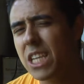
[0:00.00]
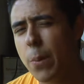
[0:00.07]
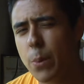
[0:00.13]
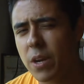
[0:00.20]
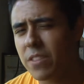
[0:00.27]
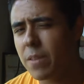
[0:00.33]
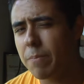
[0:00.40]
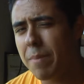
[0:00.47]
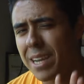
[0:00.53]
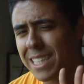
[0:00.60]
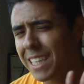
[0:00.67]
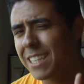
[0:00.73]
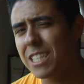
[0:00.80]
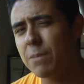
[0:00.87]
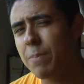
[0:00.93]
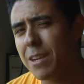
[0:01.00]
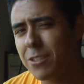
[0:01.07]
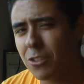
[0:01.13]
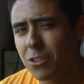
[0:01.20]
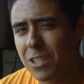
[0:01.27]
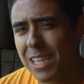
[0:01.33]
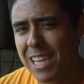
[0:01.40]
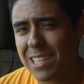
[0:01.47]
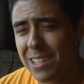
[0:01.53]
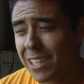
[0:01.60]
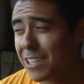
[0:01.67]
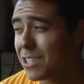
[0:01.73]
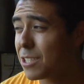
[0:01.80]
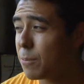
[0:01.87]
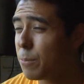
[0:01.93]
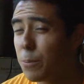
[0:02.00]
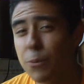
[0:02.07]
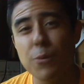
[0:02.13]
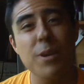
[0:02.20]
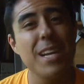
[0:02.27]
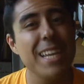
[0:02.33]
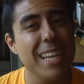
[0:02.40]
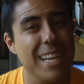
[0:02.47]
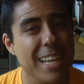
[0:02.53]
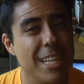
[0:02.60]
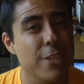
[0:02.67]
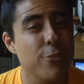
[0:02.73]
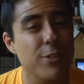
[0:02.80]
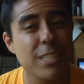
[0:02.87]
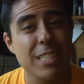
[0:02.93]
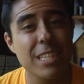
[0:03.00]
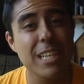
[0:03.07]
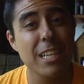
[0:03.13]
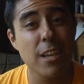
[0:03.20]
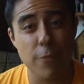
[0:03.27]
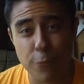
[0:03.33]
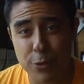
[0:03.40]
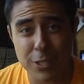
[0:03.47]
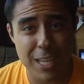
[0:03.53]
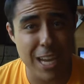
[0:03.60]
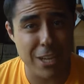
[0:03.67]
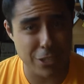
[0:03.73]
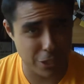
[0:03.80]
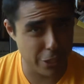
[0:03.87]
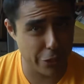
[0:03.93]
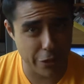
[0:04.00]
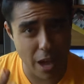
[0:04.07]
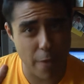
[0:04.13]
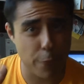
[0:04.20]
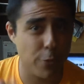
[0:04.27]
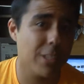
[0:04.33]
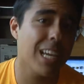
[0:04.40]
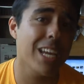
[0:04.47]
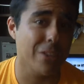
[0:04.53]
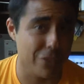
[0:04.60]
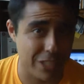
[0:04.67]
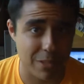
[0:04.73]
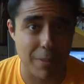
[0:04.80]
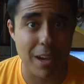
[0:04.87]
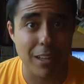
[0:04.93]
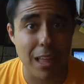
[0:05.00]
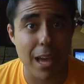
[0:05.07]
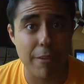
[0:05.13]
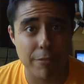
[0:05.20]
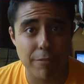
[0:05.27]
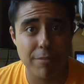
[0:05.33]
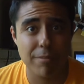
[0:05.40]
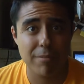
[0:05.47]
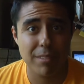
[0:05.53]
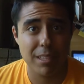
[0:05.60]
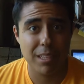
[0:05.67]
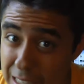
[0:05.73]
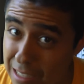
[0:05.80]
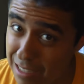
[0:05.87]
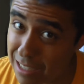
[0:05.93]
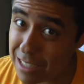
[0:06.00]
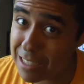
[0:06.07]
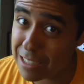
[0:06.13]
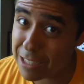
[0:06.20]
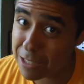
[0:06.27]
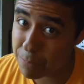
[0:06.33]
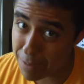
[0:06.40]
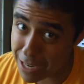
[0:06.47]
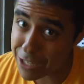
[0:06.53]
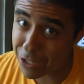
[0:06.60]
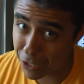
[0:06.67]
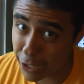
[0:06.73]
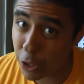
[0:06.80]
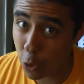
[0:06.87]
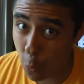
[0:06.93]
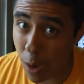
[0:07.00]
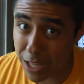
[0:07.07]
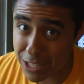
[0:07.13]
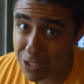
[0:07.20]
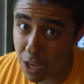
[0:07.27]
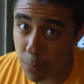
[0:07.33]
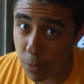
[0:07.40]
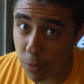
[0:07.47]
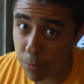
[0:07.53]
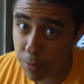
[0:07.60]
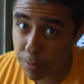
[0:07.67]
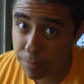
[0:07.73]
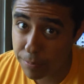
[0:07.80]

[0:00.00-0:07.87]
someone of the Mexican specialty has led to some pretty interesting confrontations and conversations in my life, especially in a white suburb.